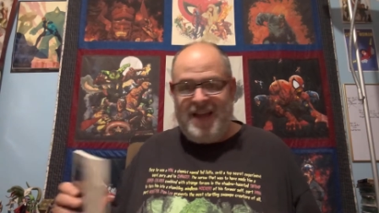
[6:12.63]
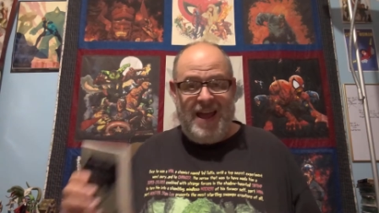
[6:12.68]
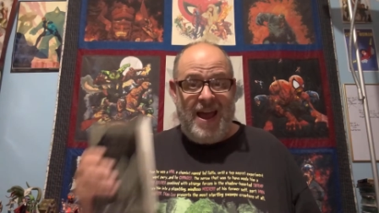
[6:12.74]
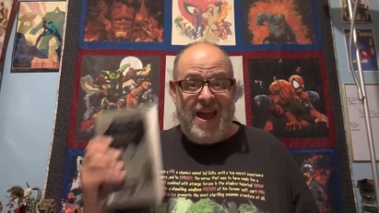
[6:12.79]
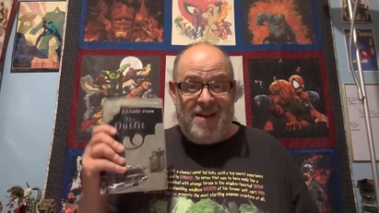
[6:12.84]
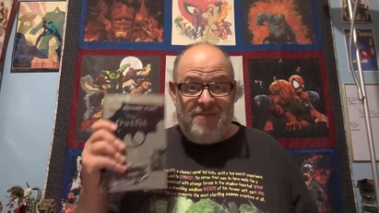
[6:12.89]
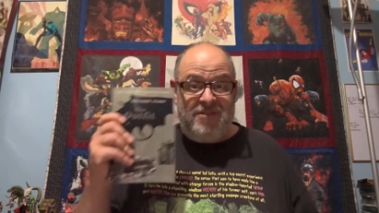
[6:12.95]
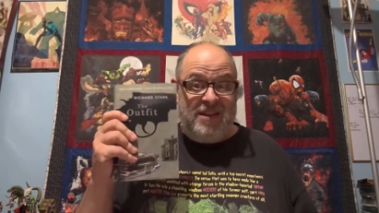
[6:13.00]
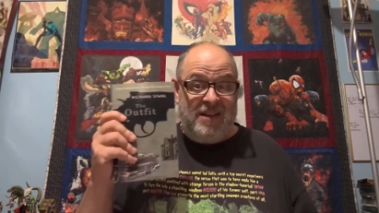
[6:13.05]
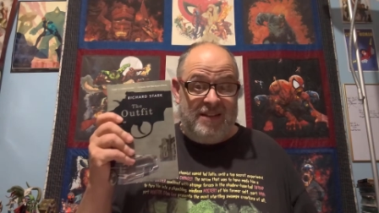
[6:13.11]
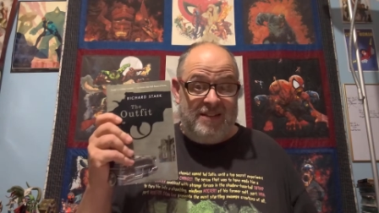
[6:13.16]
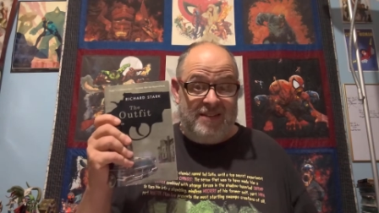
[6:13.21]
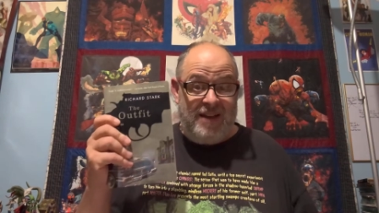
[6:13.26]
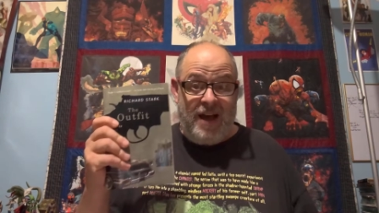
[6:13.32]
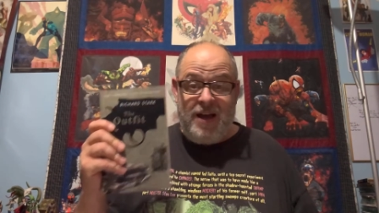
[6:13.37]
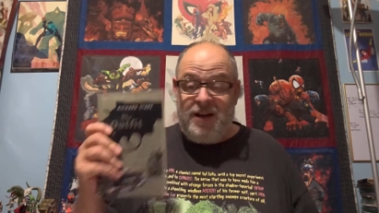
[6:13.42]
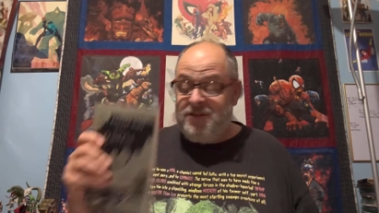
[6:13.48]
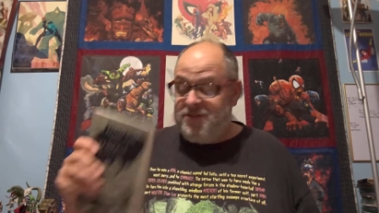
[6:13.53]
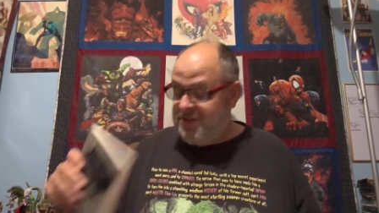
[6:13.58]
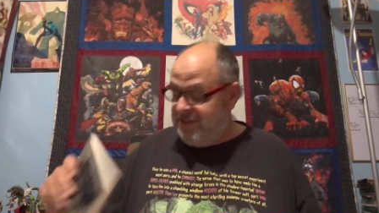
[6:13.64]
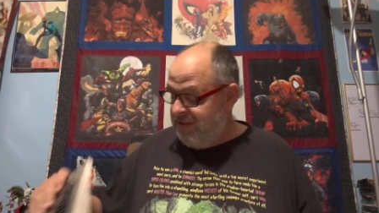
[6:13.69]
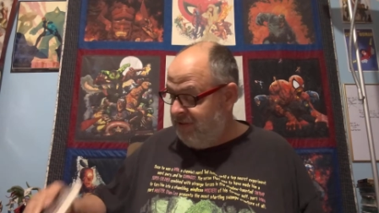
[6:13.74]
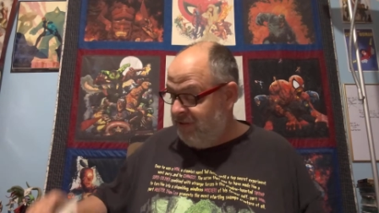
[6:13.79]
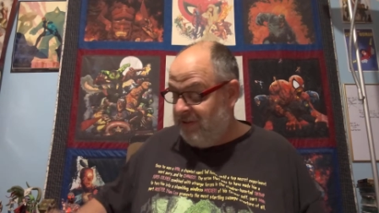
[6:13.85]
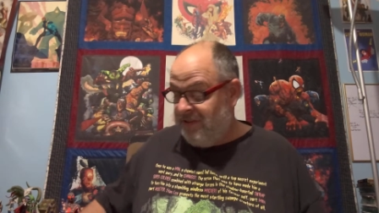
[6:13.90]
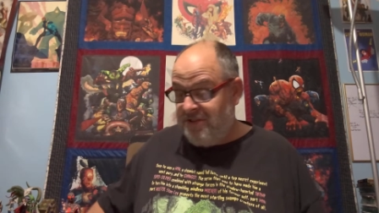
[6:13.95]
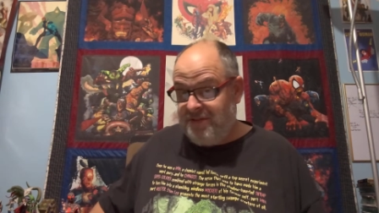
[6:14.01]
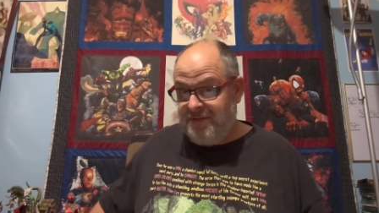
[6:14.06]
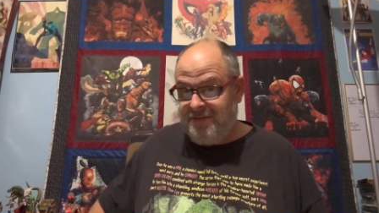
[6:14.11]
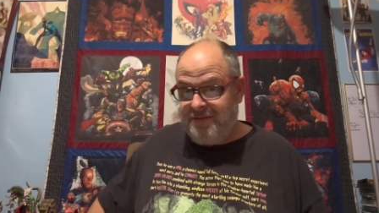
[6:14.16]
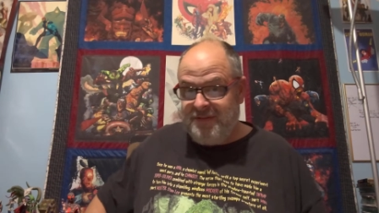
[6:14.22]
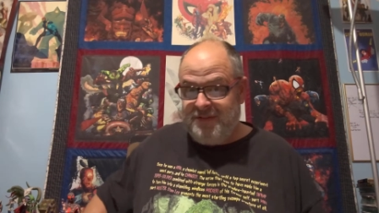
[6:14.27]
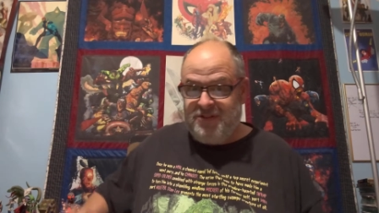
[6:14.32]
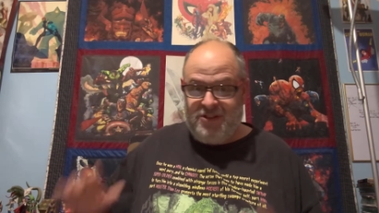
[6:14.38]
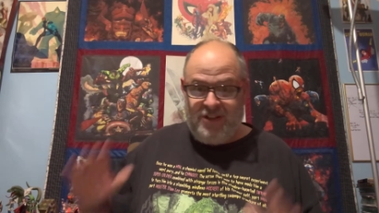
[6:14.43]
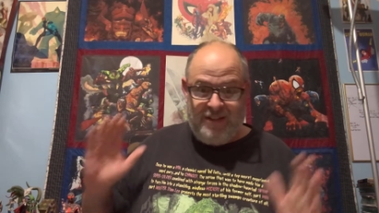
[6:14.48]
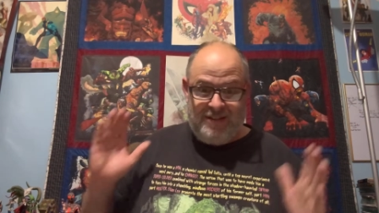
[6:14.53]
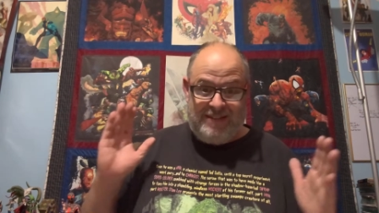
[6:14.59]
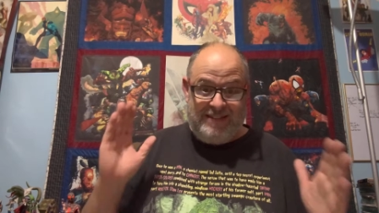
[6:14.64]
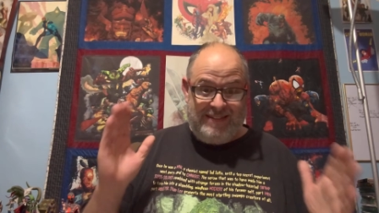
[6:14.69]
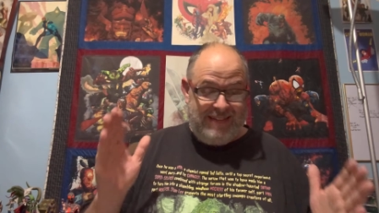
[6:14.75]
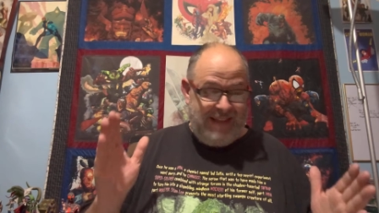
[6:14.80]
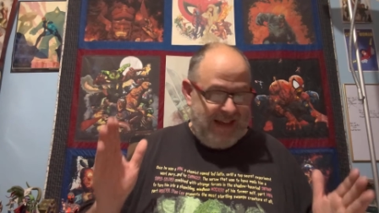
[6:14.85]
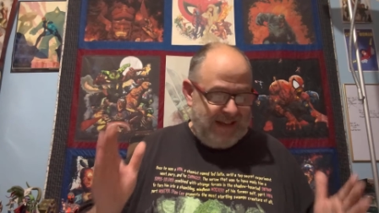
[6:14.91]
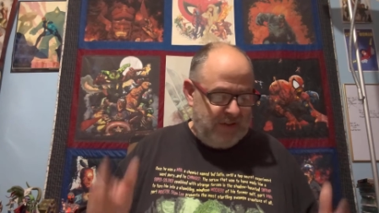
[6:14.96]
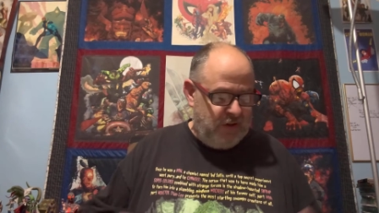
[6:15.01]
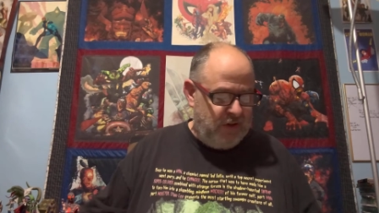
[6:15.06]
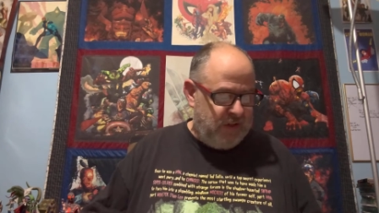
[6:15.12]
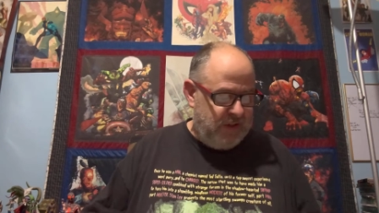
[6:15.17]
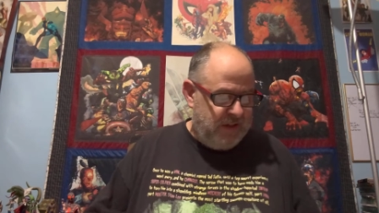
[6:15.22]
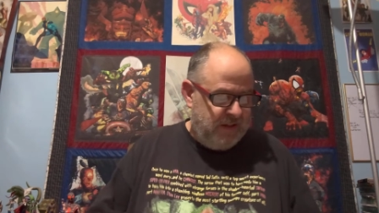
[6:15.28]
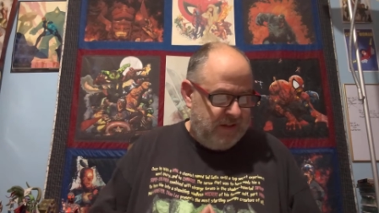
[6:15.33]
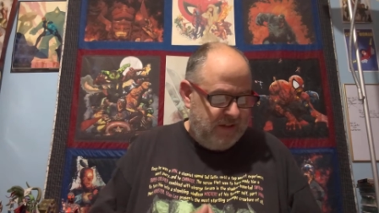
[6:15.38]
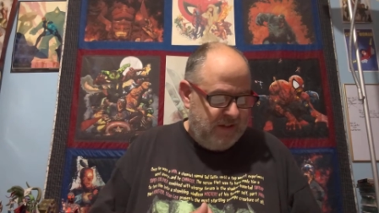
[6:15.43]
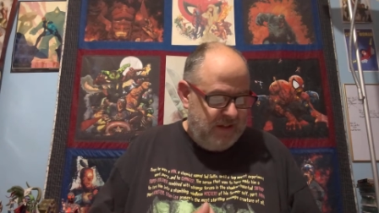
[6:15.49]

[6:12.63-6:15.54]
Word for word: Have the entire series because it's that good.